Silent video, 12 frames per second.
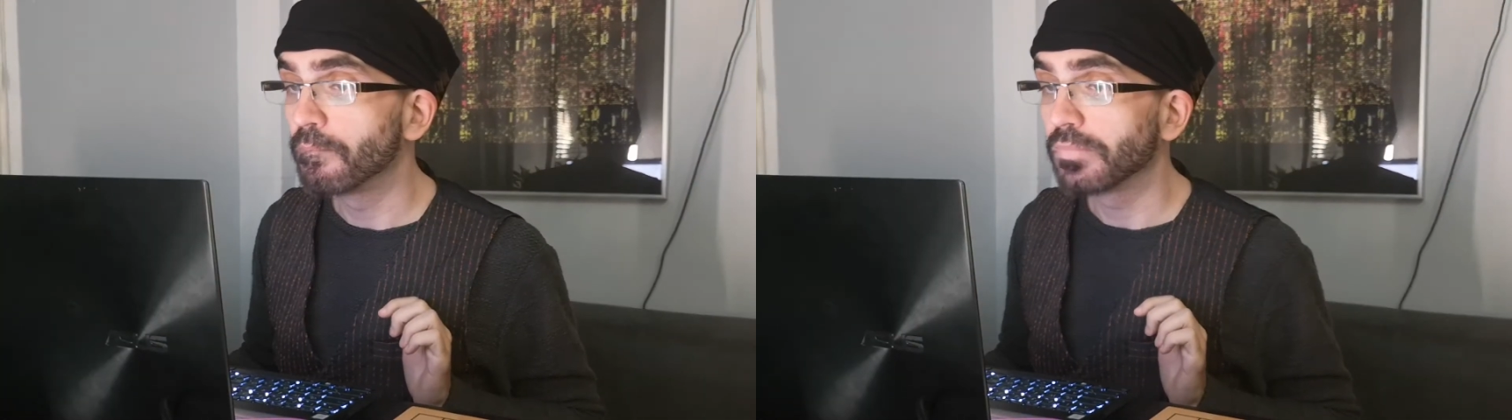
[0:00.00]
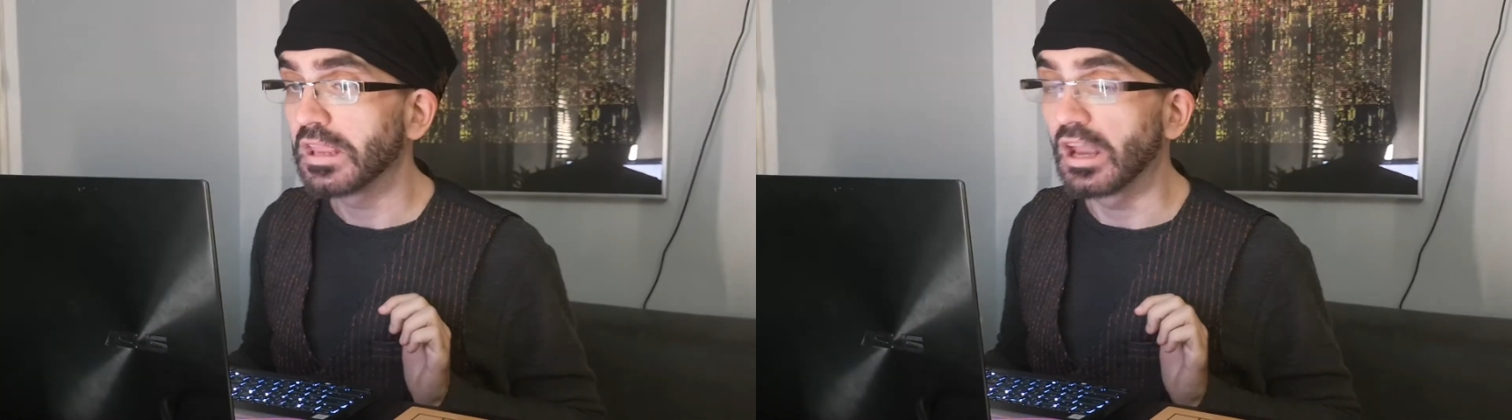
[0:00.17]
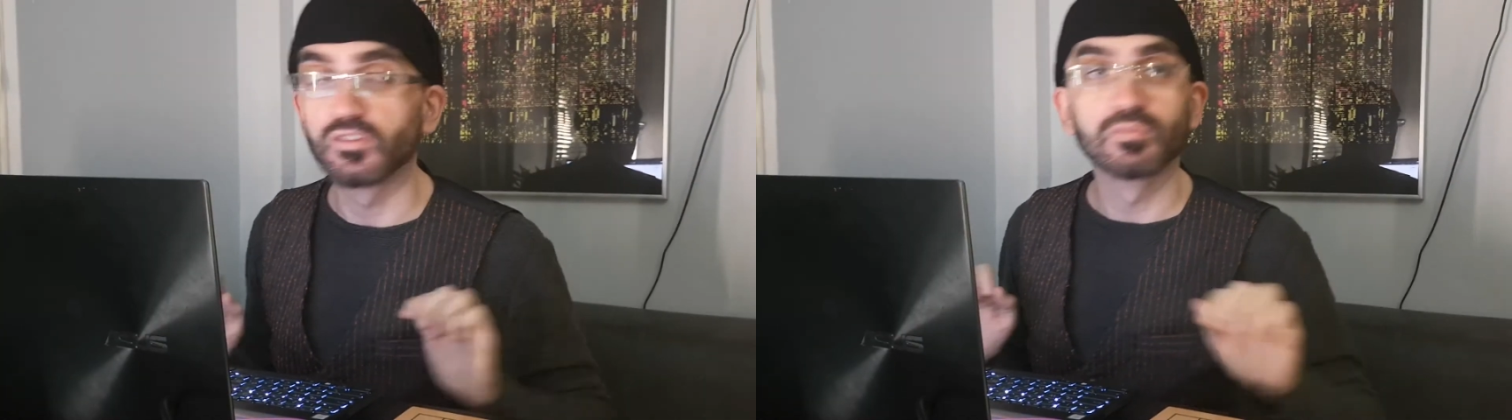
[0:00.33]

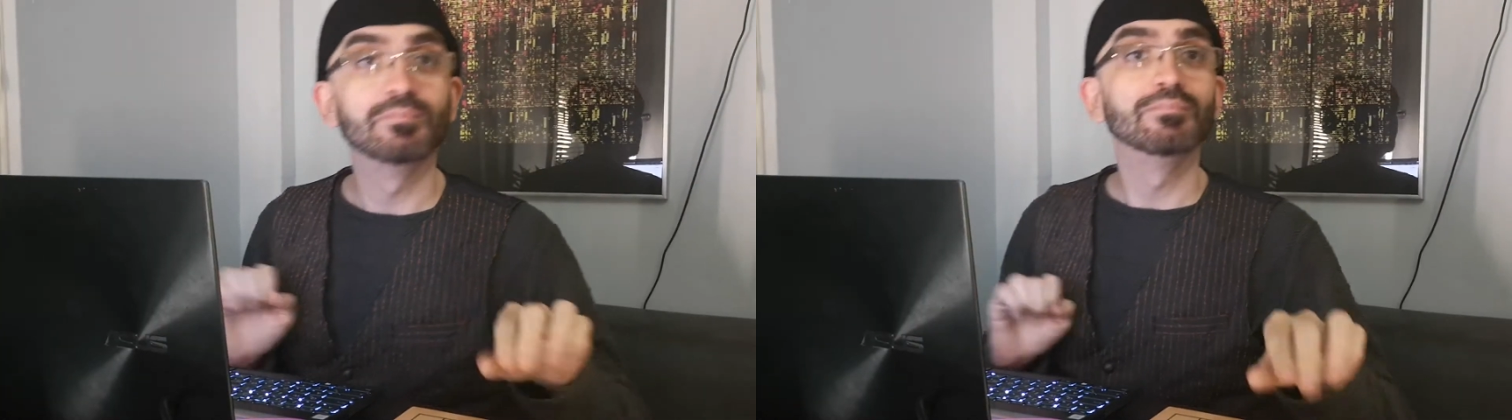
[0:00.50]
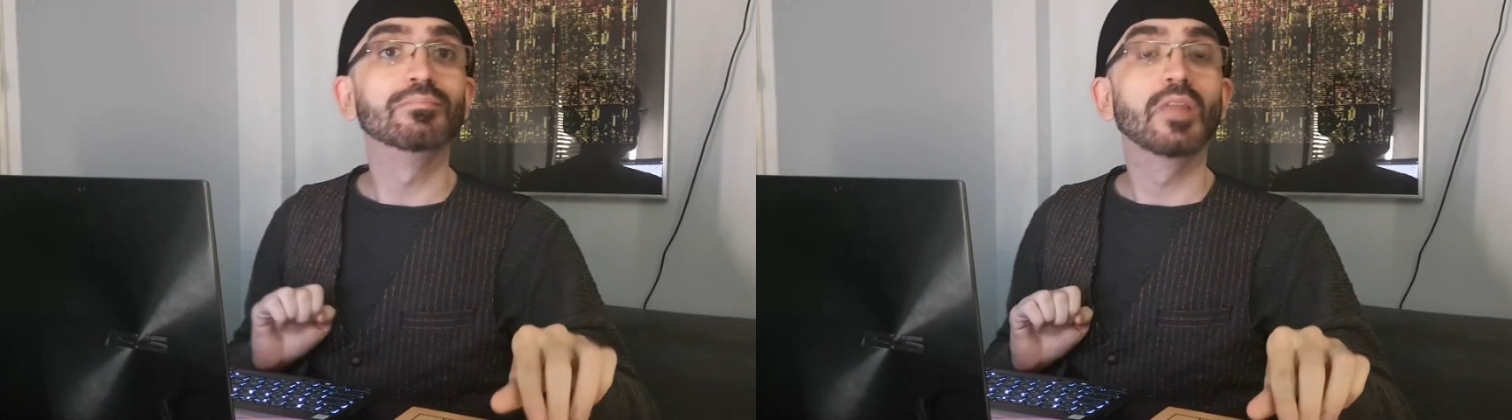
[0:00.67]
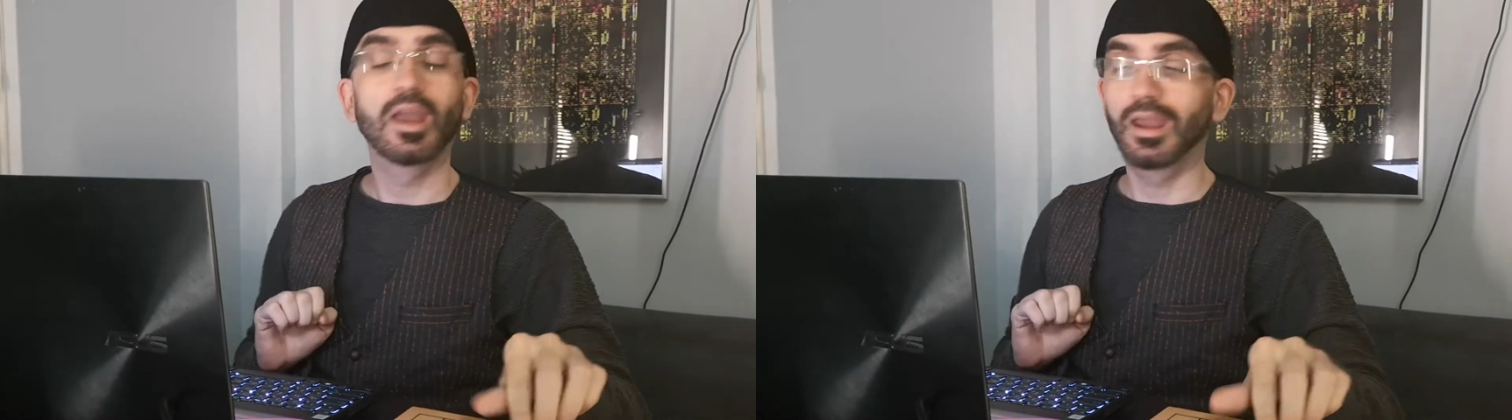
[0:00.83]
Yes,
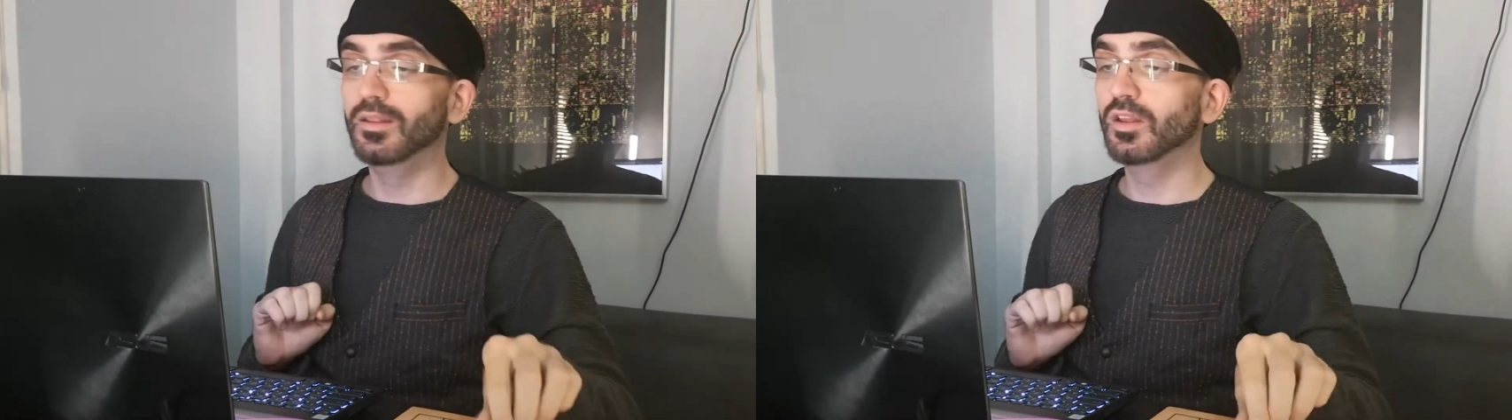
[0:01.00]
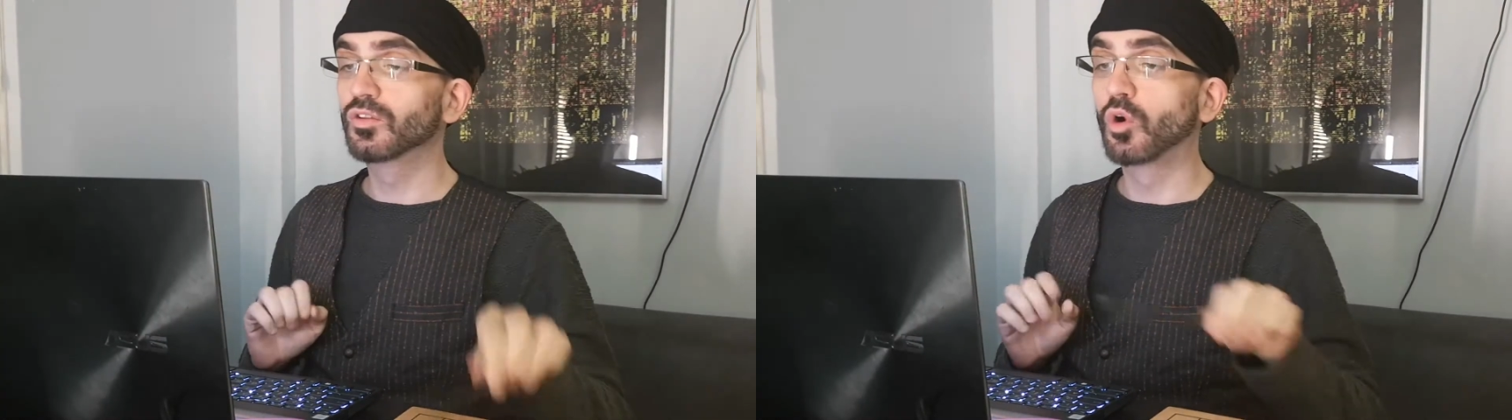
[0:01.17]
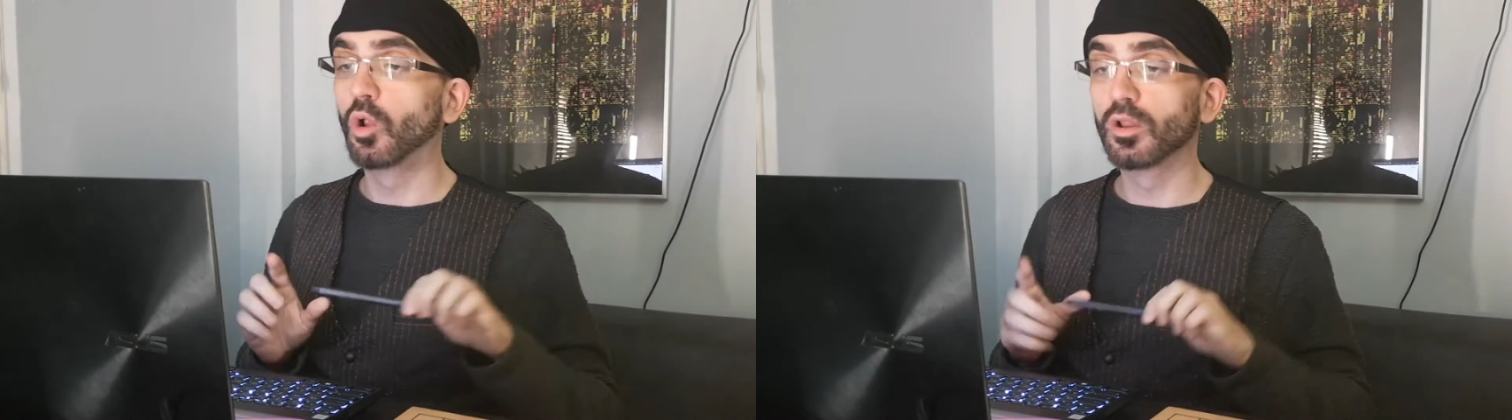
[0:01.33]
it is
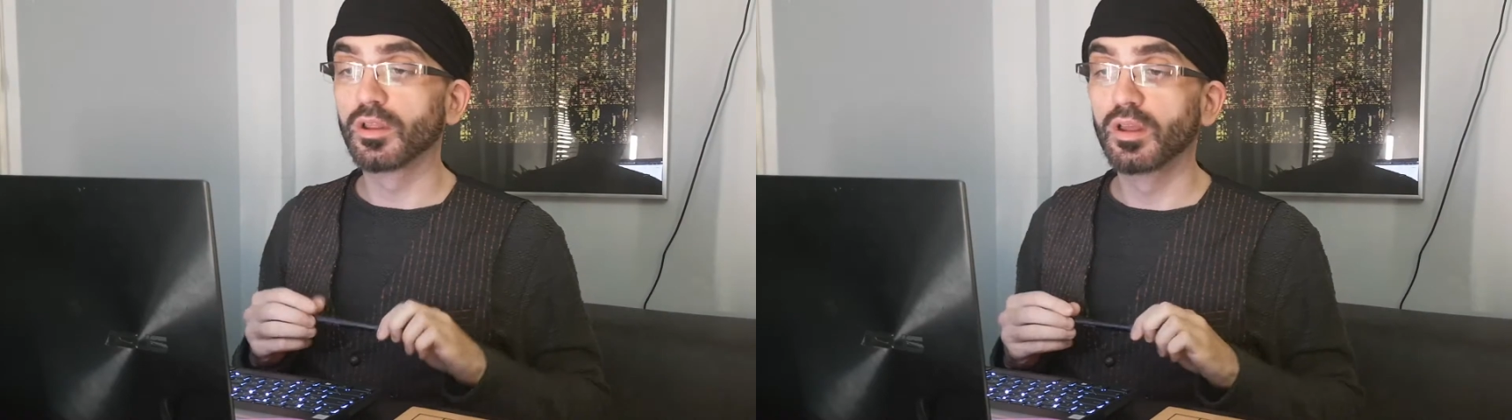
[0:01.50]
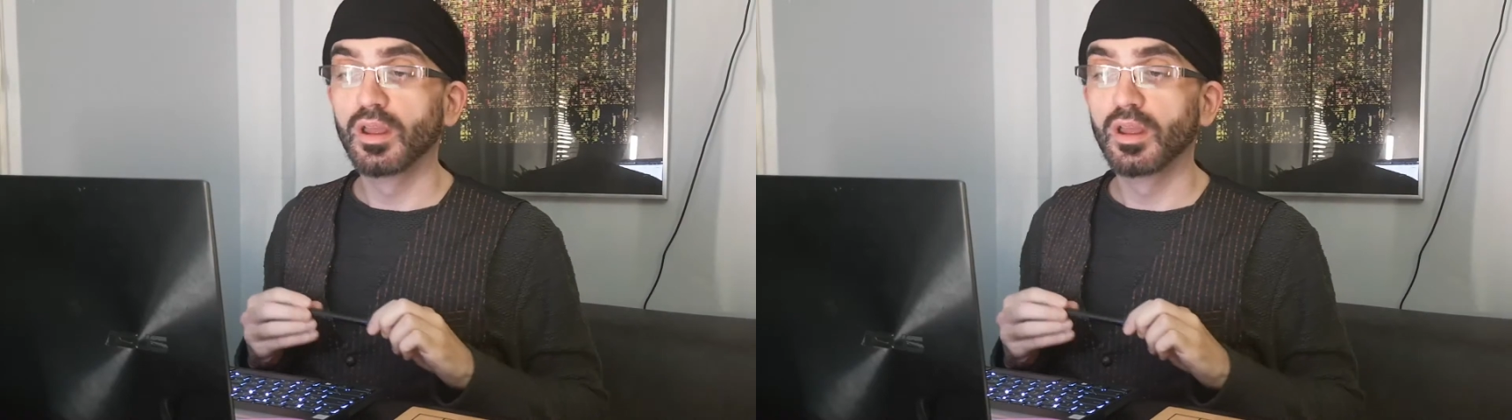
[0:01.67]
called